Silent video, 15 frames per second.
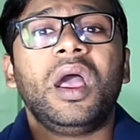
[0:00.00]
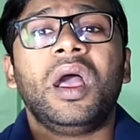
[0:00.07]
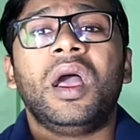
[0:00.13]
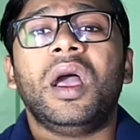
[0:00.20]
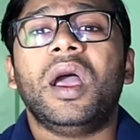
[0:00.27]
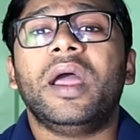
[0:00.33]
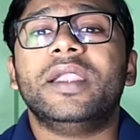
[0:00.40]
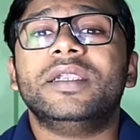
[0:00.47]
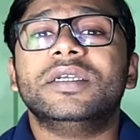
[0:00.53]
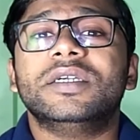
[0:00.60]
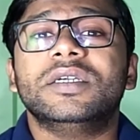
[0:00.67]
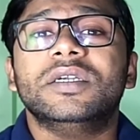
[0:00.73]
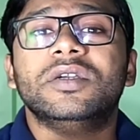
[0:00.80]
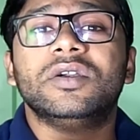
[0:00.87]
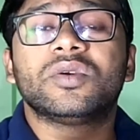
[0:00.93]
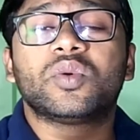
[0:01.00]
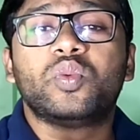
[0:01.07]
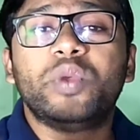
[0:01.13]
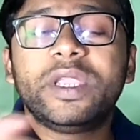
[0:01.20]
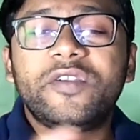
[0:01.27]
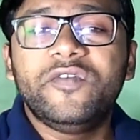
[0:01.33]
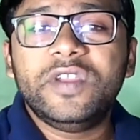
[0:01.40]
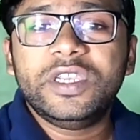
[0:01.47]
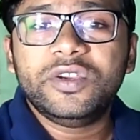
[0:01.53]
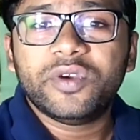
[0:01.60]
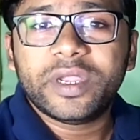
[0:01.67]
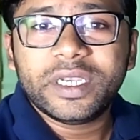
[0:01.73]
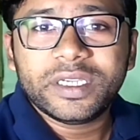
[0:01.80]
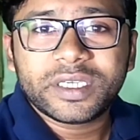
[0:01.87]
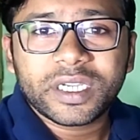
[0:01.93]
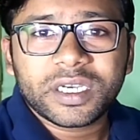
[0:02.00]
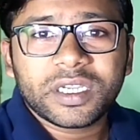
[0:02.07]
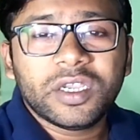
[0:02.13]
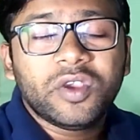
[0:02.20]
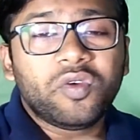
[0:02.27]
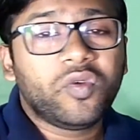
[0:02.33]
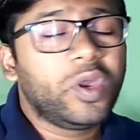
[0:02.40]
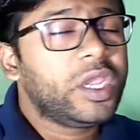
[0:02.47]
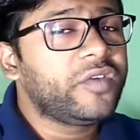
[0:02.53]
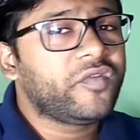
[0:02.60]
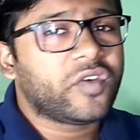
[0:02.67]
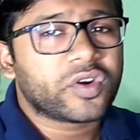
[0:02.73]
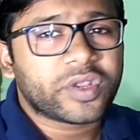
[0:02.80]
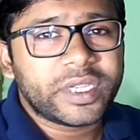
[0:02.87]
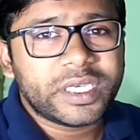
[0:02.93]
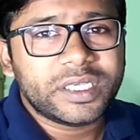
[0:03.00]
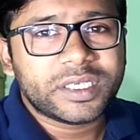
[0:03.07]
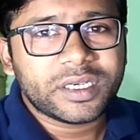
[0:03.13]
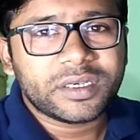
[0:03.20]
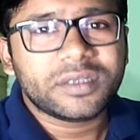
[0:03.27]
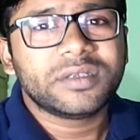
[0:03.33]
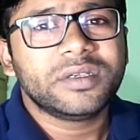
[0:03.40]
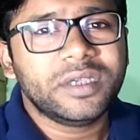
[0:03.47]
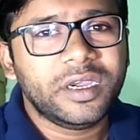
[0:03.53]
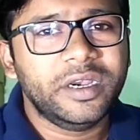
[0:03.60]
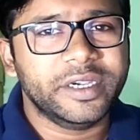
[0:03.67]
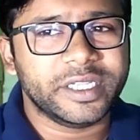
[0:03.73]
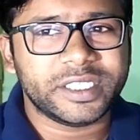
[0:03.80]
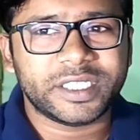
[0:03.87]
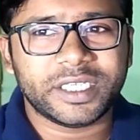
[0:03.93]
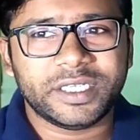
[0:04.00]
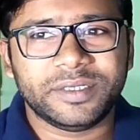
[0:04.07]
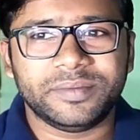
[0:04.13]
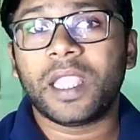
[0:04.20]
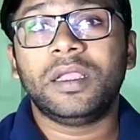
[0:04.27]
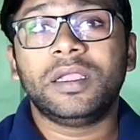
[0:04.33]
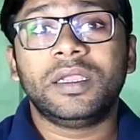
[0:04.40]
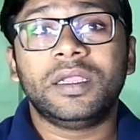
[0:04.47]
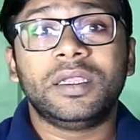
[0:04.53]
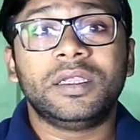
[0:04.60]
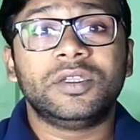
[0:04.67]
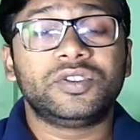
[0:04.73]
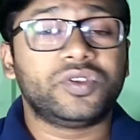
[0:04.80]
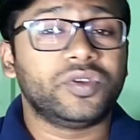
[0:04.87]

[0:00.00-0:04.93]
and quick video editor, quick photo editor, etc. So